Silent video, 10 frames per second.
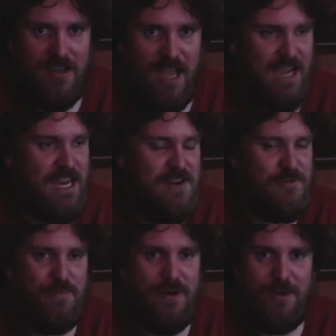I can't
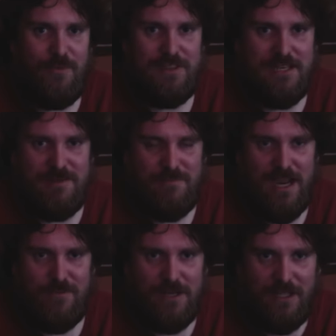even put up with it in
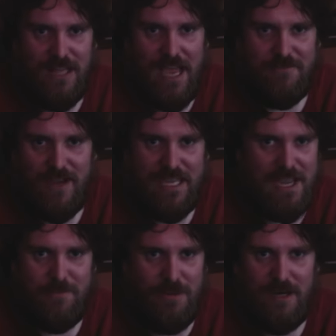my real life. I
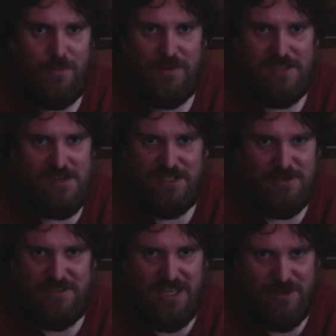can't put up with it on
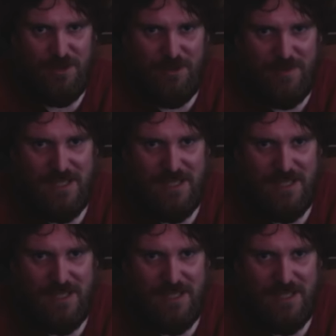YouTube.